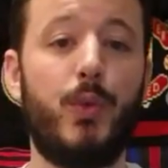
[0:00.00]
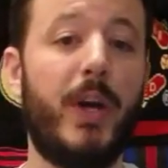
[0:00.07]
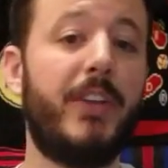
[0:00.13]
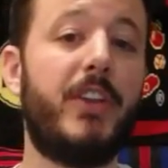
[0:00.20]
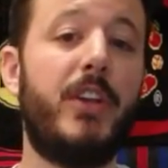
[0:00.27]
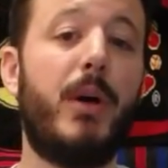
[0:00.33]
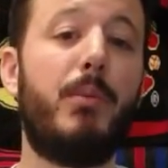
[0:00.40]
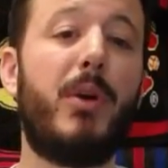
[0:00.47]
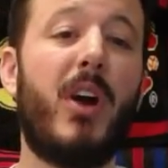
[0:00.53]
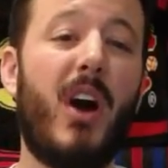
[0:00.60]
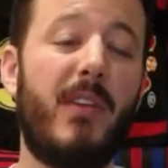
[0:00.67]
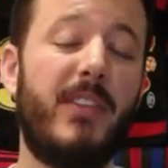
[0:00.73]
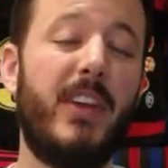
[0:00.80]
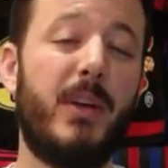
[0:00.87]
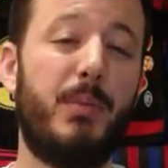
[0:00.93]
wear the number
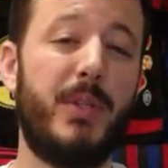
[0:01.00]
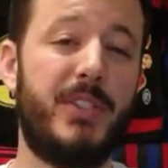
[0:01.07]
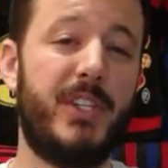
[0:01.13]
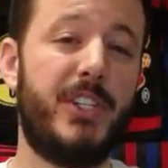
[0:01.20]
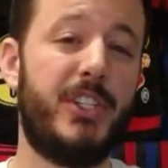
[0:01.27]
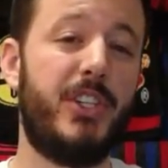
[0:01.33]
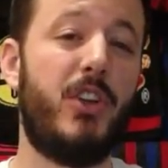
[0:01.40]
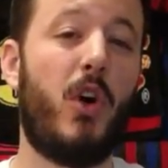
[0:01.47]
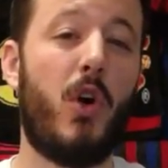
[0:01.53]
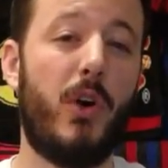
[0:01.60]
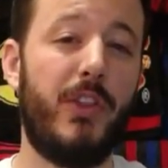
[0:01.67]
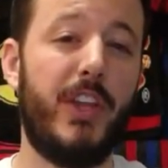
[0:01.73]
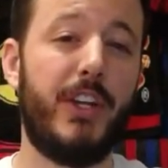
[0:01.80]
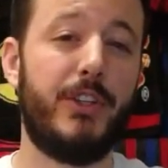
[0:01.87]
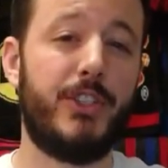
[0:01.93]
of their position
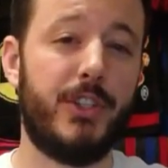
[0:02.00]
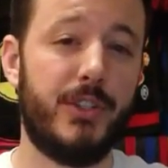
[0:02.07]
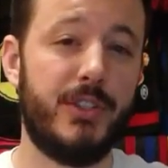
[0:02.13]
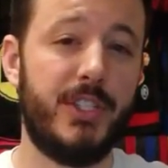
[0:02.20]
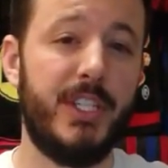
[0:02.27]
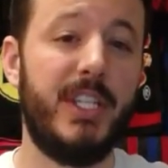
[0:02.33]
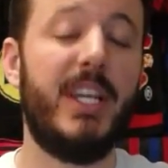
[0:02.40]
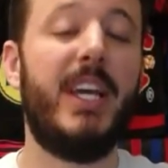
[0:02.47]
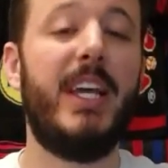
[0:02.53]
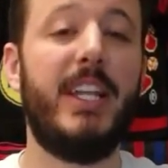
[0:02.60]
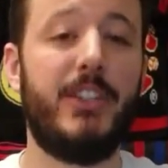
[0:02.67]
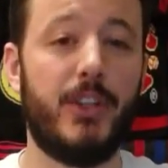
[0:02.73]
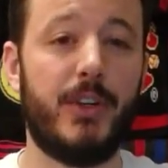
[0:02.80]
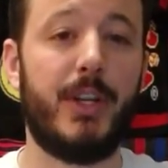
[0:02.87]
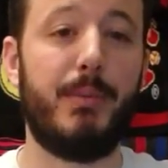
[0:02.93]
on their jersey
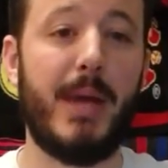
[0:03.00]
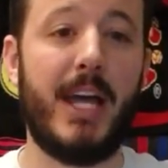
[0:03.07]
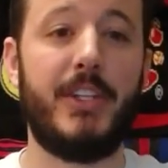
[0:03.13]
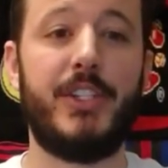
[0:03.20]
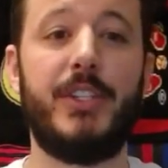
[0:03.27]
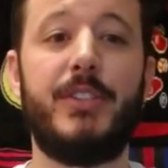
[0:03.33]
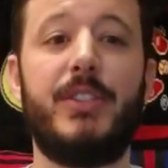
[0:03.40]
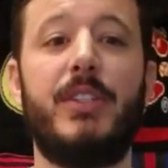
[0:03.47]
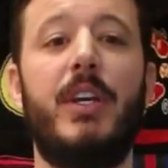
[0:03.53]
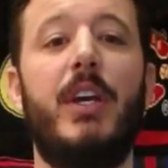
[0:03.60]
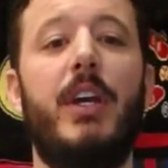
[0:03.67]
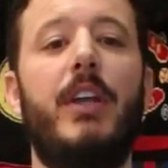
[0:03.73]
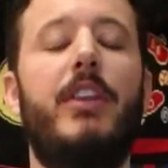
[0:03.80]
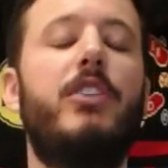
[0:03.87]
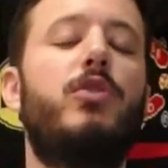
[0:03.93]
during matches.
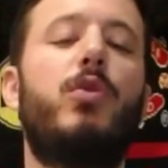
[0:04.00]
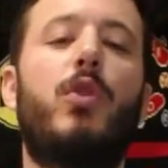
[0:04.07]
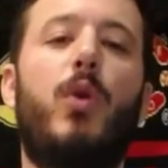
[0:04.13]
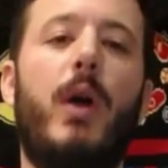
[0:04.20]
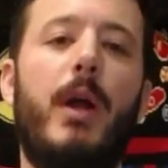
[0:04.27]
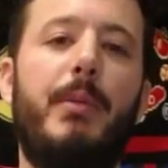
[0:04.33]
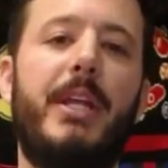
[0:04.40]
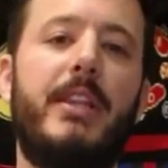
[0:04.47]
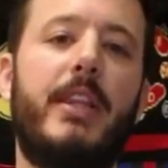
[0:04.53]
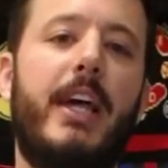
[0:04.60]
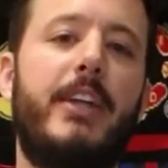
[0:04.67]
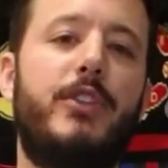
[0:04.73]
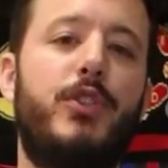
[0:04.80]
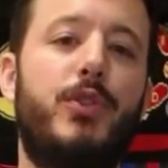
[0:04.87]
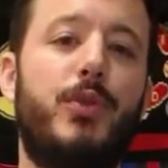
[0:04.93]
This requirement
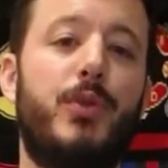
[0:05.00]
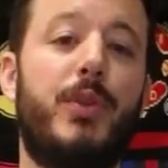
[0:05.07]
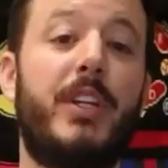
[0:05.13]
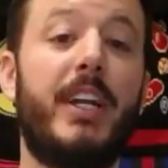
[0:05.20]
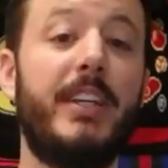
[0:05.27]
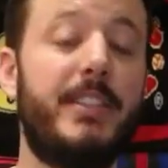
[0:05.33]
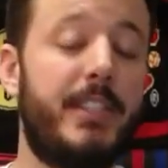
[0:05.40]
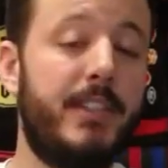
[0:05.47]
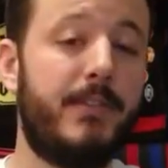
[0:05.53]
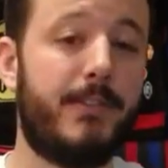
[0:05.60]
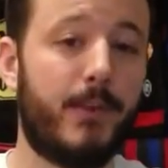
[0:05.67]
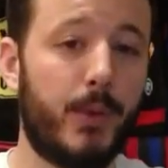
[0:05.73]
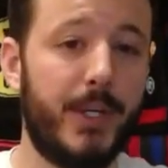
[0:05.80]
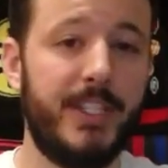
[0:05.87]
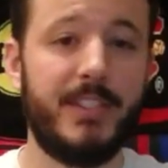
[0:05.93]
led to the
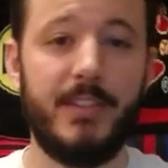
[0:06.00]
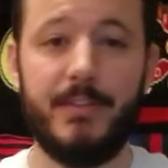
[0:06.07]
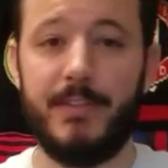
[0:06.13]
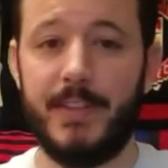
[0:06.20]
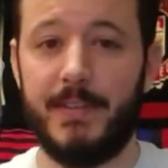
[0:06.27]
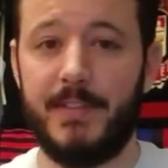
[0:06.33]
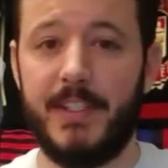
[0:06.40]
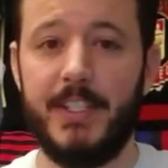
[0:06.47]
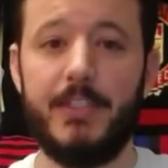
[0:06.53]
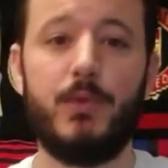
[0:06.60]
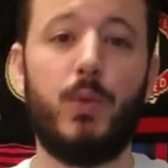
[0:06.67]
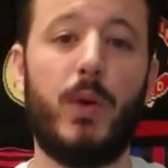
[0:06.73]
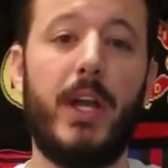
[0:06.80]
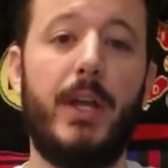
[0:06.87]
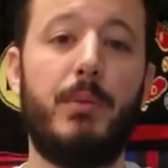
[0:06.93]
1940s and 50s
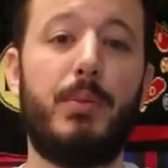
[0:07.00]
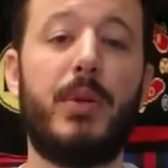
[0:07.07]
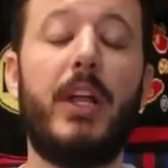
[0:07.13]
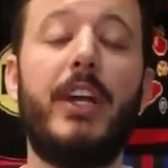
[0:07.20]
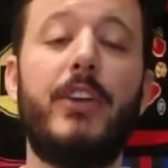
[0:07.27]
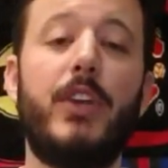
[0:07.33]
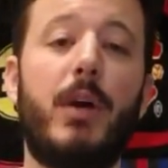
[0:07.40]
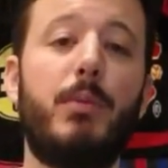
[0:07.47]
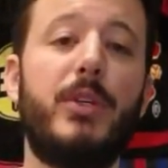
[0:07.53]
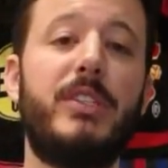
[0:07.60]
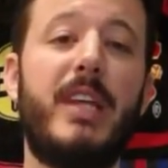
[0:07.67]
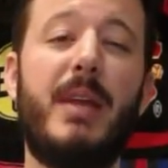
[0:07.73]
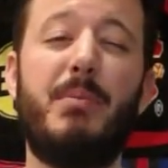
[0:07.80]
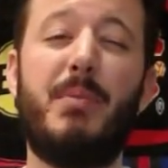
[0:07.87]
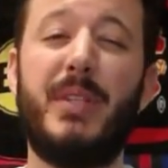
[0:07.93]
when player numbers
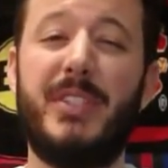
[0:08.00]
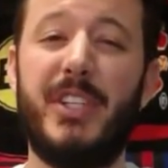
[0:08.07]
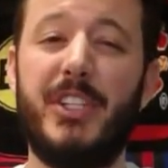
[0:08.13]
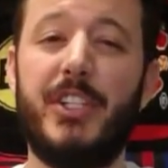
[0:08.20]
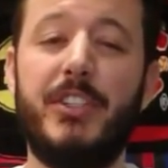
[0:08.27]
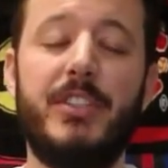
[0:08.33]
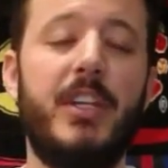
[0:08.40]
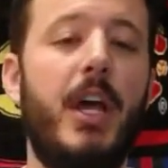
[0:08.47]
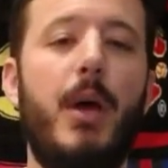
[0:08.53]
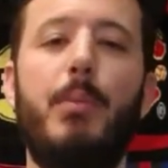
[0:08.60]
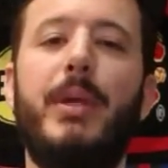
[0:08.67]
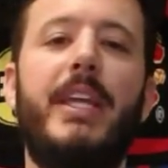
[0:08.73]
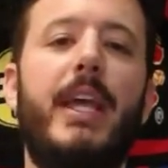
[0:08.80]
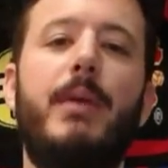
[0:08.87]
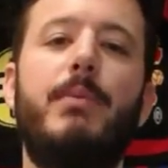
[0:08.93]
and positions
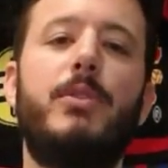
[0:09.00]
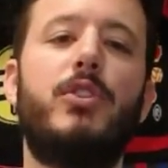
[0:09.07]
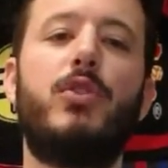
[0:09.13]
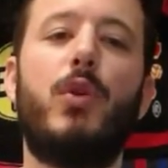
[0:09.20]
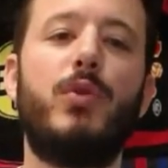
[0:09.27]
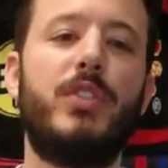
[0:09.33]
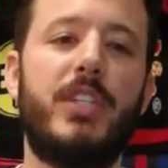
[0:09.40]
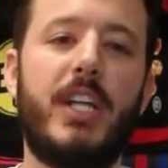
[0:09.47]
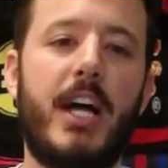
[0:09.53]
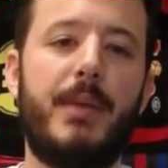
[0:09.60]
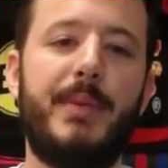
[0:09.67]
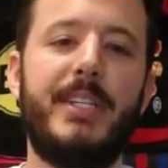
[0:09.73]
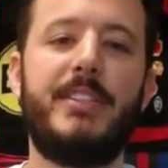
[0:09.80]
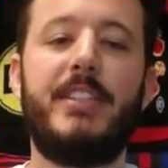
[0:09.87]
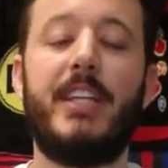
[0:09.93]
became so
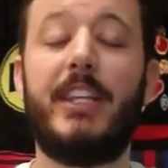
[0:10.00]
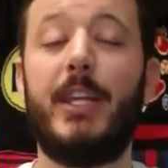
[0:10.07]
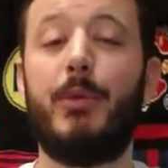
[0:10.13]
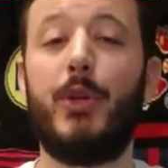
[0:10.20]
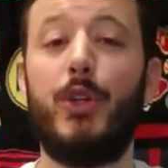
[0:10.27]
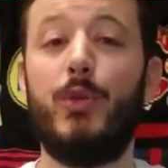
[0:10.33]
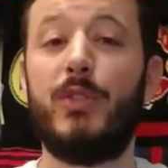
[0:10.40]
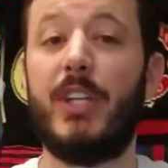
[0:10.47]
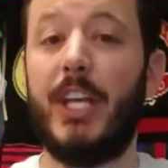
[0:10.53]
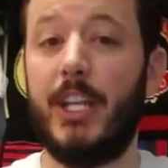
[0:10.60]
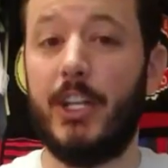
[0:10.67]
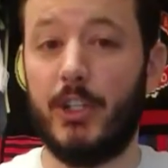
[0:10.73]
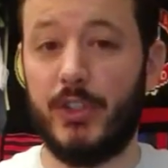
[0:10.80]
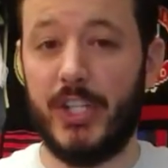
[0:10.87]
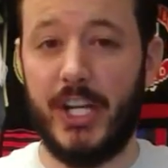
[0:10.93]
synonymous that they were used
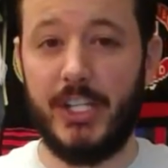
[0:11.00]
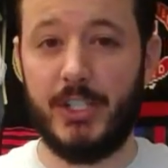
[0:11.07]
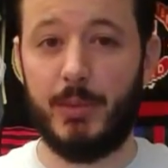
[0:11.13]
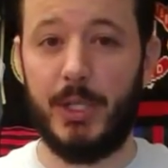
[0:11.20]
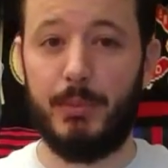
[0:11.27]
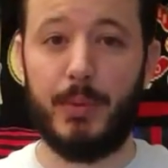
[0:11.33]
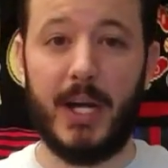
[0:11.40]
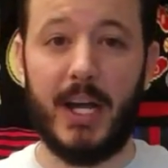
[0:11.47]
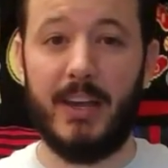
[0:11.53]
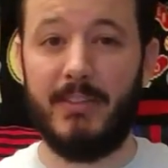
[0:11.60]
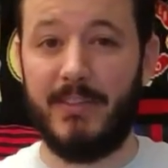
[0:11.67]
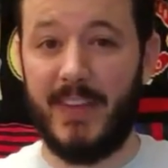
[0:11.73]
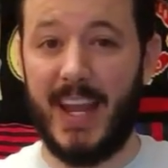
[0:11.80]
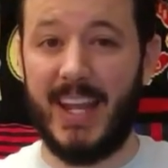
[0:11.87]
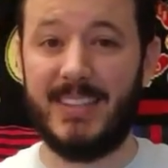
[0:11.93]
interchangeably by
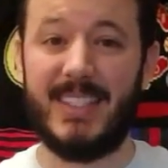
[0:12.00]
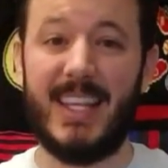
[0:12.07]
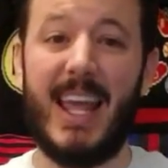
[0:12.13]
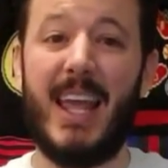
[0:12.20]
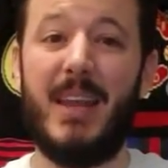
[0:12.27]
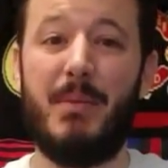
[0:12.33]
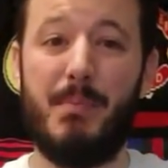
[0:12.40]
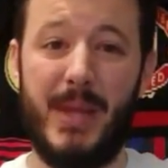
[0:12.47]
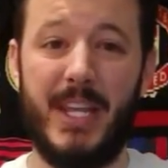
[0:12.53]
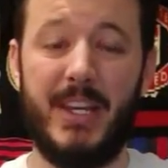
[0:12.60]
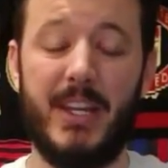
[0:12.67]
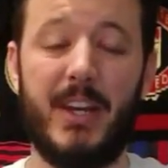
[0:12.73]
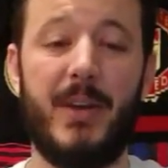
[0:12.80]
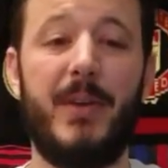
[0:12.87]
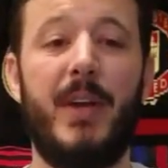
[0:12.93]
fans and
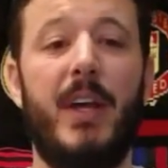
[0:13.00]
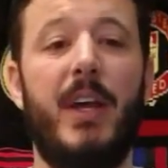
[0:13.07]
media.